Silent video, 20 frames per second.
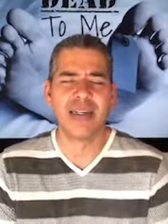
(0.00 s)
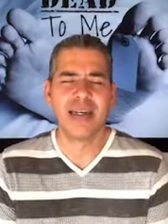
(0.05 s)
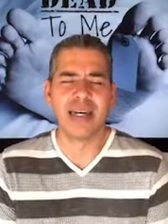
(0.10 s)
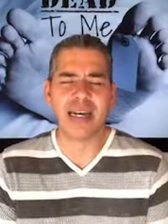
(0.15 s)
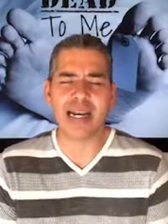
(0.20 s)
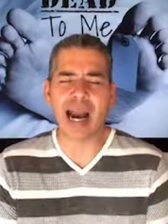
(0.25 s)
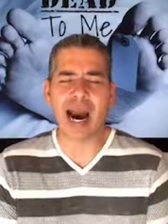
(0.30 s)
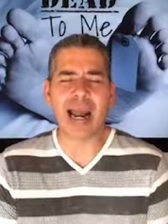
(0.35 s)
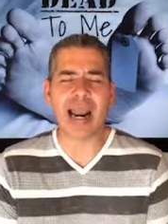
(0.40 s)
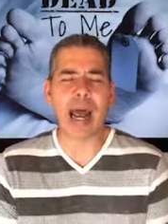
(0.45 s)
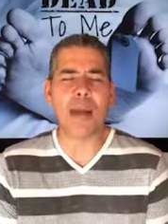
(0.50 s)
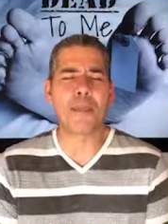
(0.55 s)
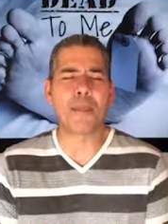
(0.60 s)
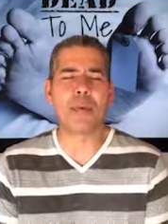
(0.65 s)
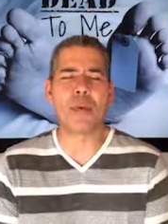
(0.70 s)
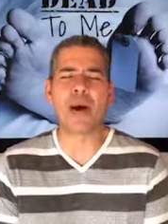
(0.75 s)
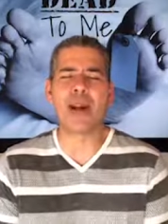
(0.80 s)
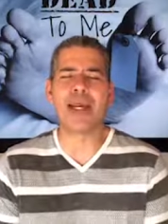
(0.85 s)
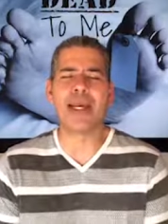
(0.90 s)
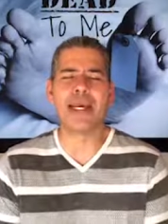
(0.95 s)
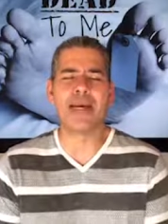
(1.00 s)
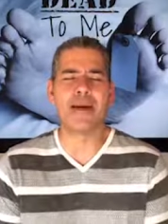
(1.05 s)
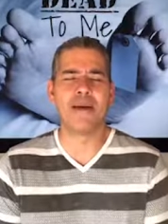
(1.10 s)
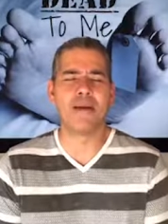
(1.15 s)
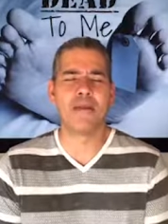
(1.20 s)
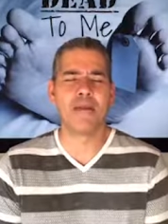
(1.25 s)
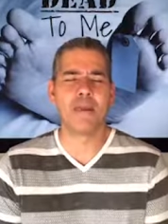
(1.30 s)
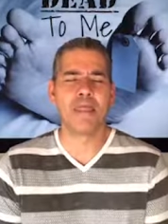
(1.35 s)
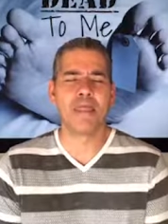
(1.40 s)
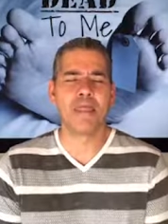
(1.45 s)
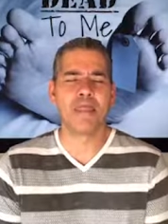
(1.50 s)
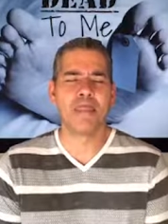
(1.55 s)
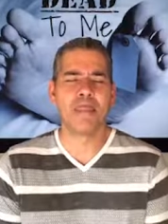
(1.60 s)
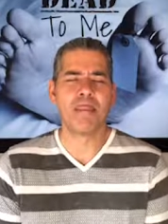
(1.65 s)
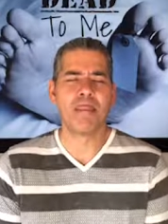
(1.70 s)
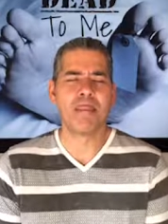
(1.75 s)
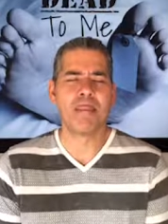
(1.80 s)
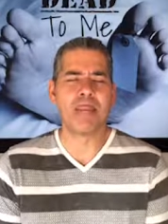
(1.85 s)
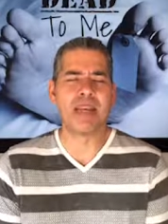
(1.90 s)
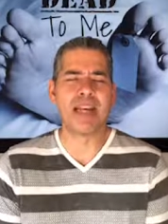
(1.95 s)
And God, I pray
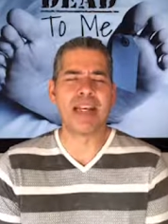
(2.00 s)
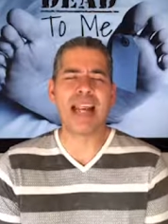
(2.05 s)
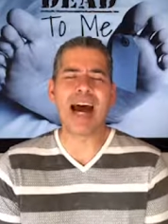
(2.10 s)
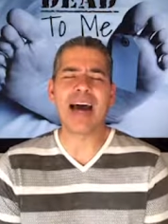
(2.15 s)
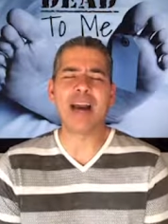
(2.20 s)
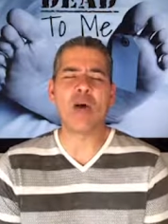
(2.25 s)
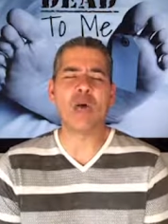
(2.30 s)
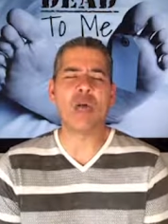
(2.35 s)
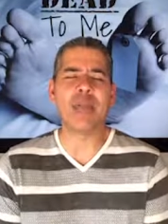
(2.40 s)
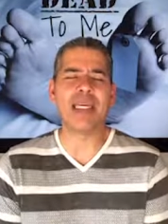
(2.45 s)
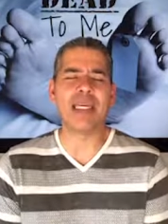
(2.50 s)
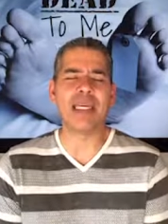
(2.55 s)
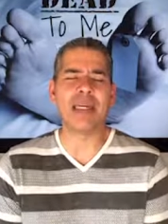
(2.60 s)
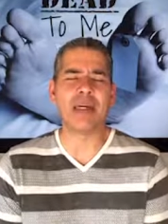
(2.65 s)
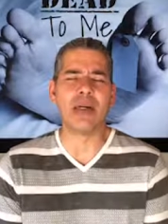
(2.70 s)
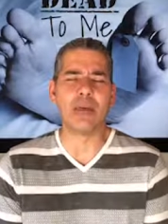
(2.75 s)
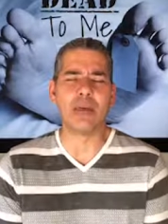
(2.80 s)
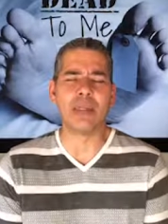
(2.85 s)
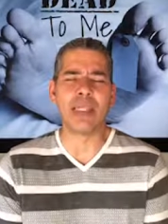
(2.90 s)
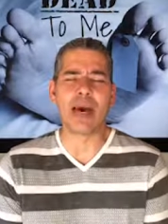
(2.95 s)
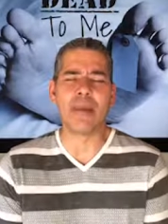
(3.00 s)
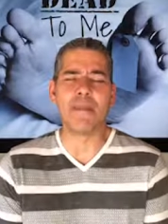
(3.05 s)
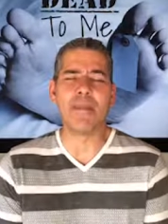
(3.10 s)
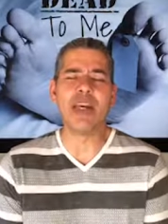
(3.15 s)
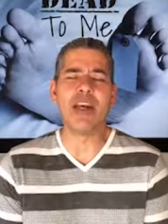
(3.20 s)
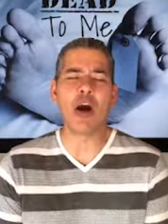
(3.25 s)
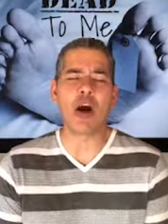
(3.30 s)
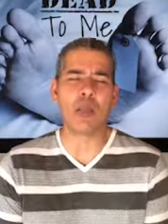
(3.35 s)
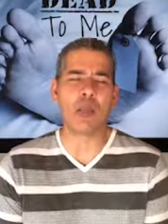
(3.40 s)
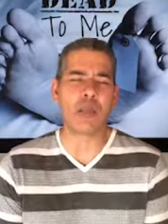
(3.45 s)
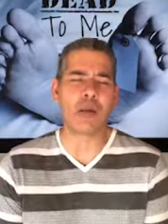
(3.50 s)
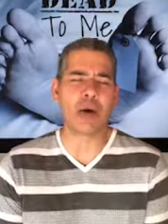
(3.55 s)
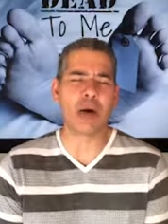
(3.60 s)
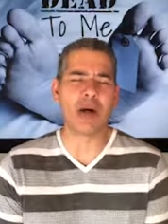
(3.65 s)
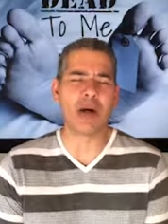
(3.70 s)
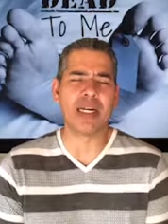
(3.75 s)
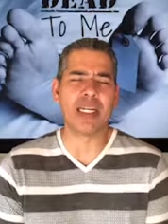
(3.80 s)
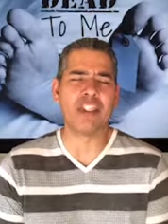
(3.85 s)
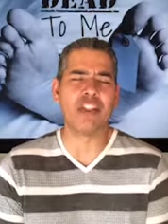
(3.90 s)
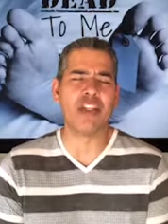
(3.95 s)
that not only would that be our
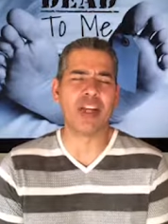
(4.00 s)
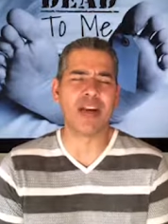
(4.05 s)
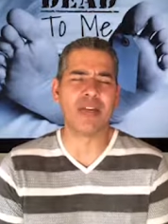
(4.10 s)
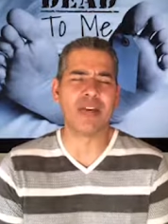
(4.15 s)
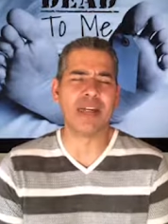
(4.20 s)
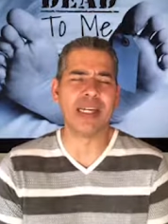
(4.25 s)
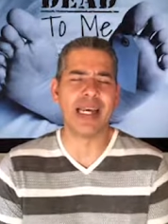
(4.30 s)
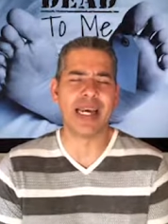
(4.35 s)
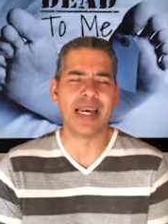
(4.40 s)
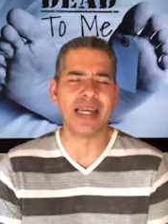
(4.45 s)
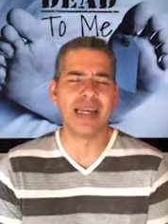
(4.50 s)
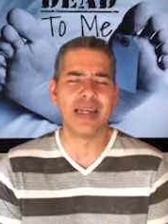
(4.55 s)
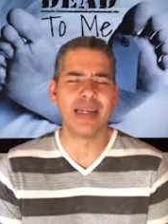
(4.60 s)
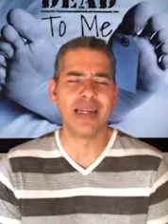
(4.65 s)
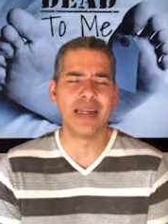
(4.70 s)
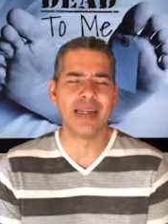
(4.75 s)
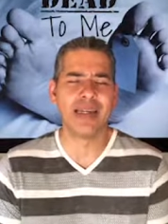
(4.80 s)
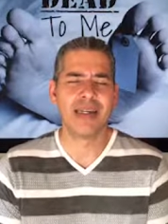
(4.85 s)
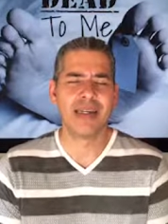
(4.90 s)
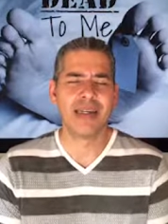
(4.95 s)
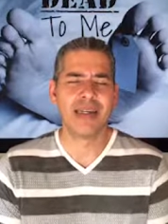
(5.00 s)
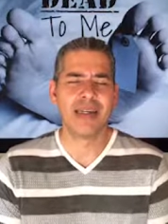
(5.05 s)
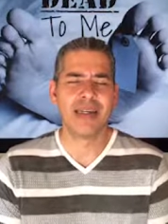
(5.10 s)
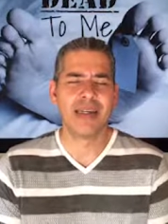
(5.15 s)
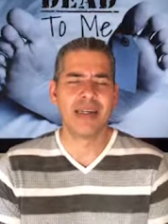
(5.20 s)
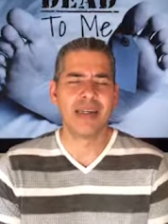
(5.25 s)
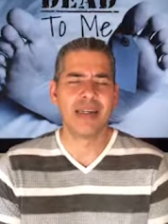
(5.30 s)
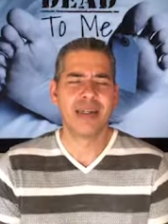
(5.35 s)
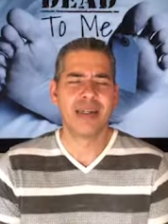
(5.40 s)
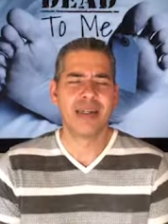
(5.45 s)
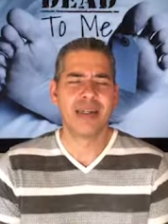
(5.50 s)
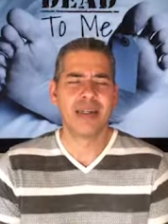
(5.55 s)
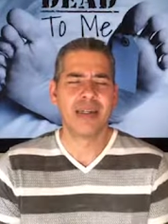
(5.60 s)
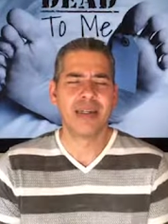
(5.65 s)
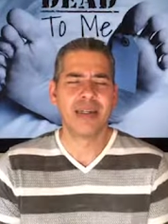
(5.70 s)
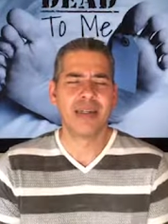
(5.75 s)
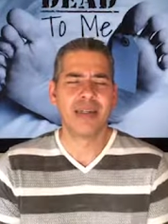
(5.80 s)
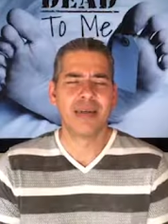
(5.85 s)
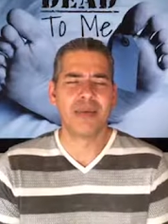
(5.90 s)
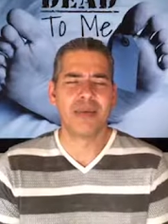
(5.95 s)
prayer each and every day,
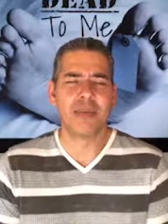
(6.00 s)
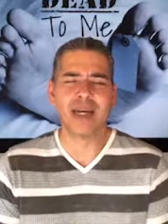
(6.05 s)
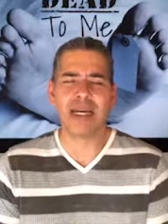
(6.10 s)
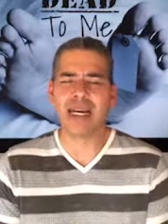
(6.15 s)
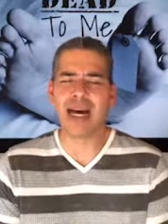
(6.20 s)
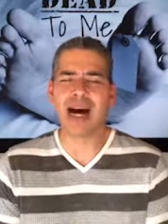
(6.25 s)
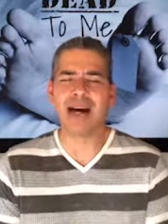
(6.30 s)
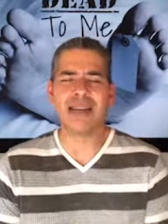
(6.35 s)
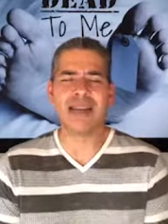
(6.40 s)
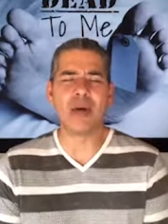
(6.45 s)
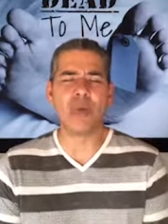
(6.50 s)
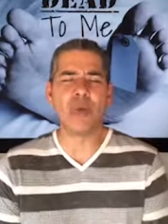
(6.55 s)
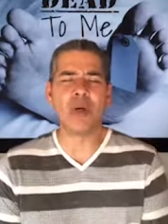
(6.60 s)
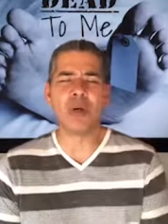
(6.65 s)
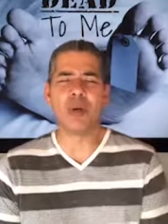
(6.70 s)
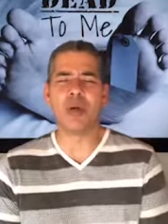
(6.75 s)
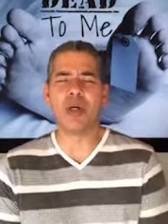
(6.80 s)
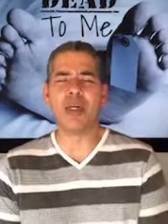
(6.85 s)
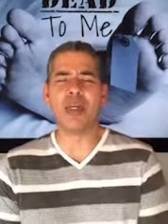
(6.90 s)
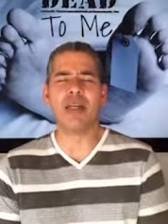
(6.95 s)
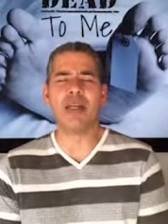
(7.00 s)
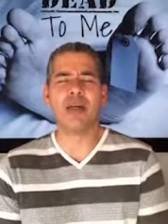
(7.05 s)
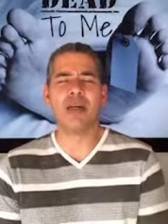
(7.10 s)
but God, that we would